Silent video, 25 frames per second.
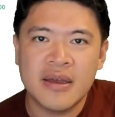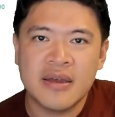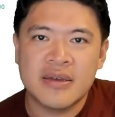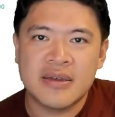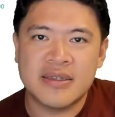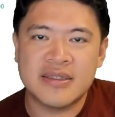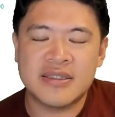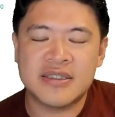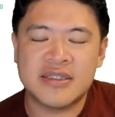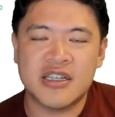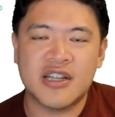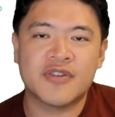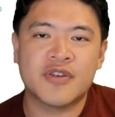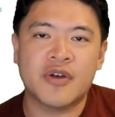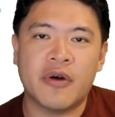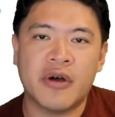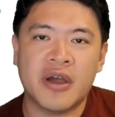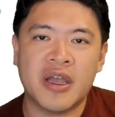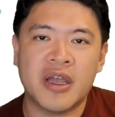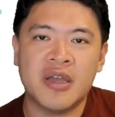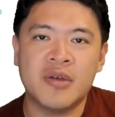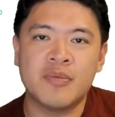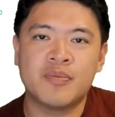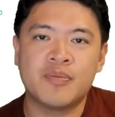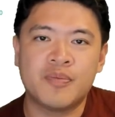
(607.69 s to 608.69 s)
Instead of
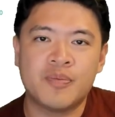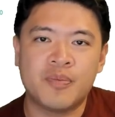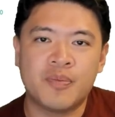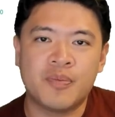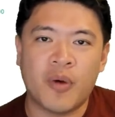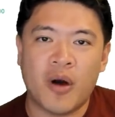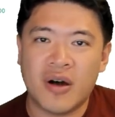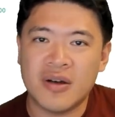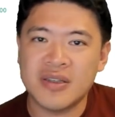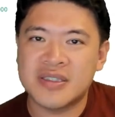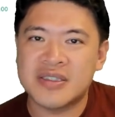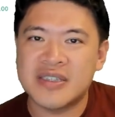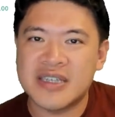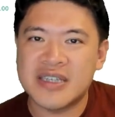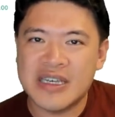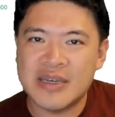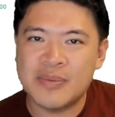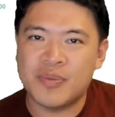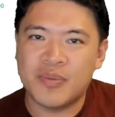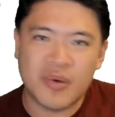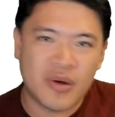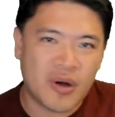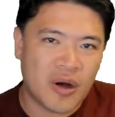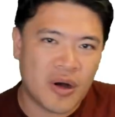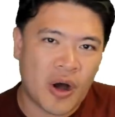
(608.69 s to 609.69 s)
going balls
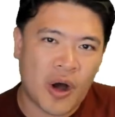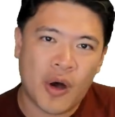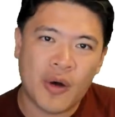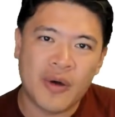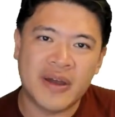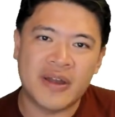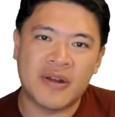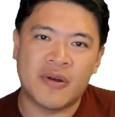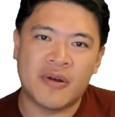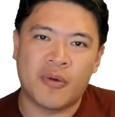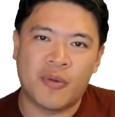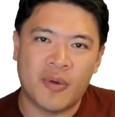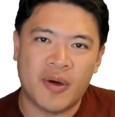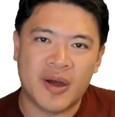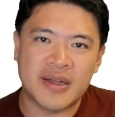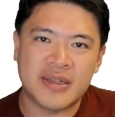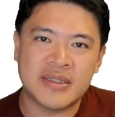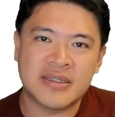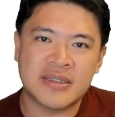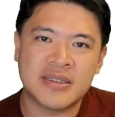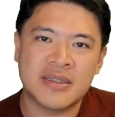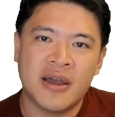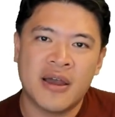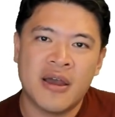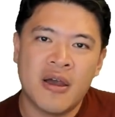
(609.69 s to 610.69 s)
deep all in at
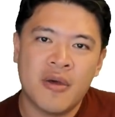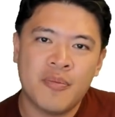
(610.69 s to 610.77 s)
once,